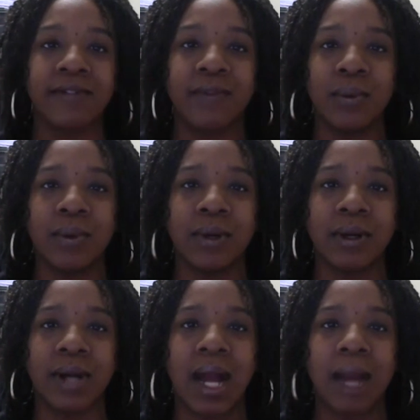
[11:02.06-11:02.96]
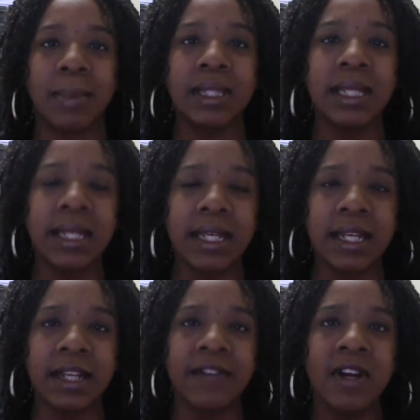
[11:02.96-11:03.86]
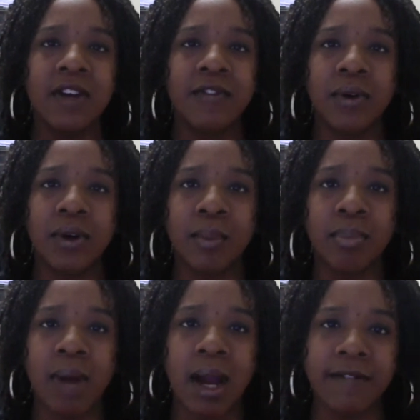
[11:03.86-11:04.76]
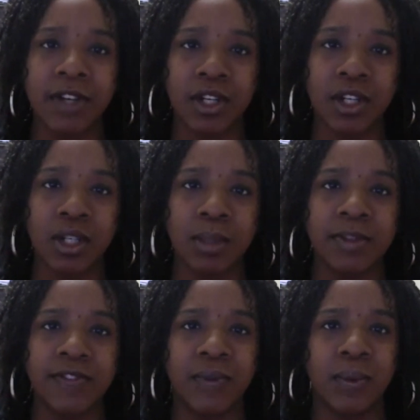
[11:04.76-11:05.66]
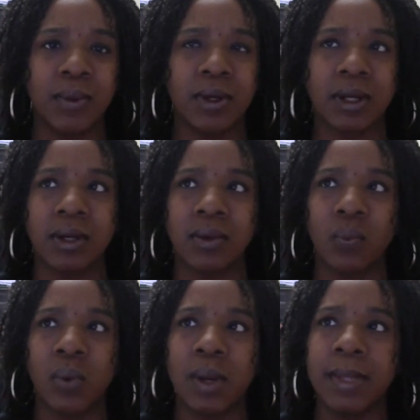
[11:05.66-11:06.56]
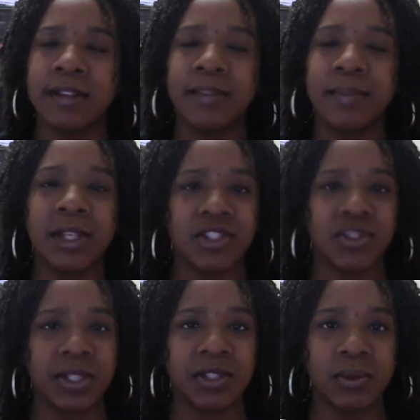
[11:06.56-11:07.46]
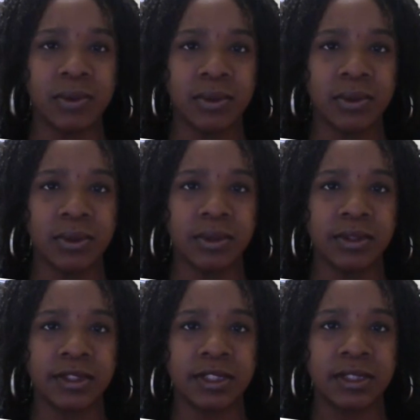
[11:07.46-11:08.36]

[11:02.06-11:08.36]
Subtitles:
for, I believe, for Proverbs, for Women's Ministry Tools.